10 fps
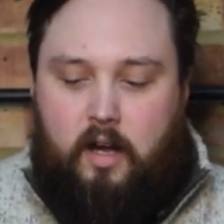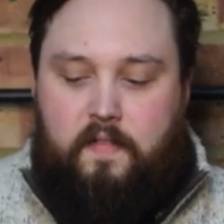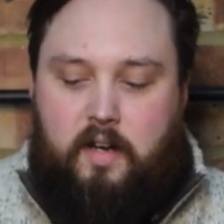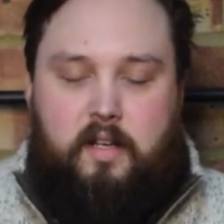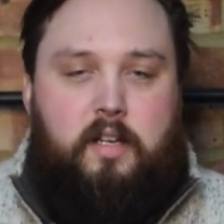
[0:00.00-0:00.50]

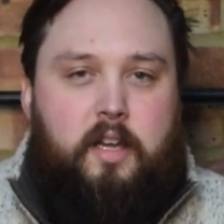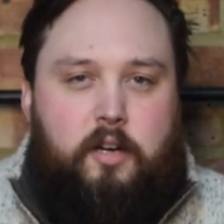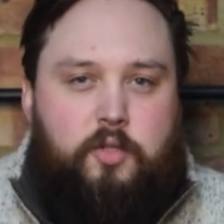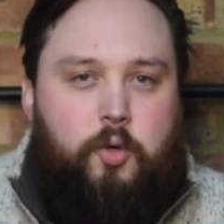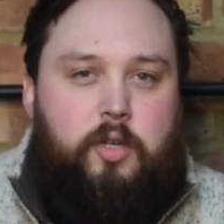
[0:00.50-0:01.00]
feel like a
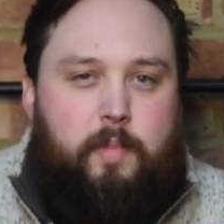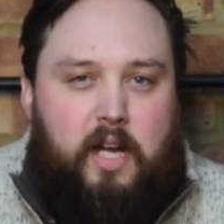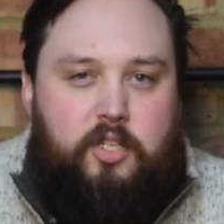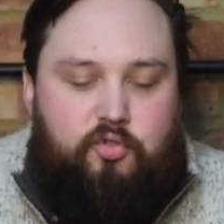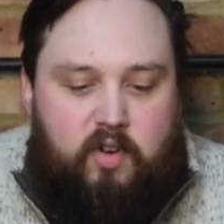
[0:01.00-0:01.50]
girl talking
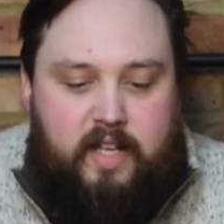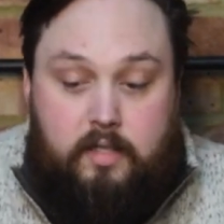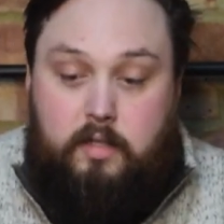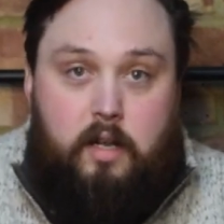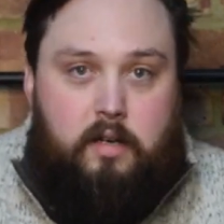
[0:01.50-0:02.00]
about a dress
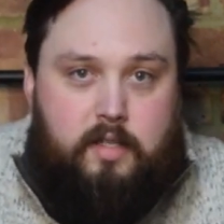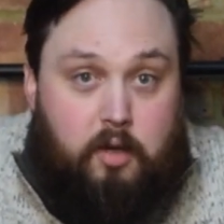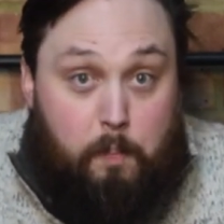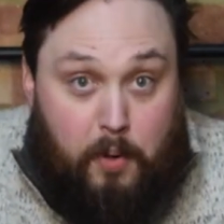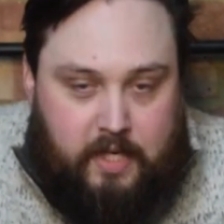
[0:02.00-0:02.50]
and it's like, oh, it's
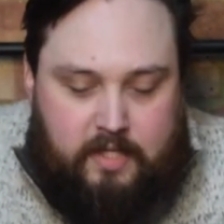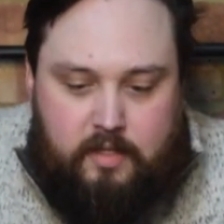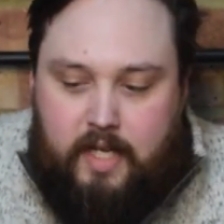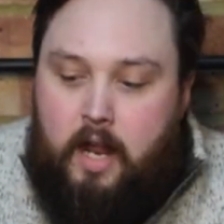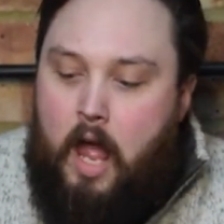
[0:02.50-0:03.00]
got pockets
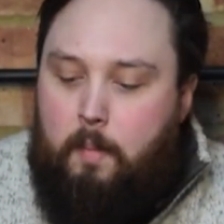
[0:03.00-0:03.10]
on it.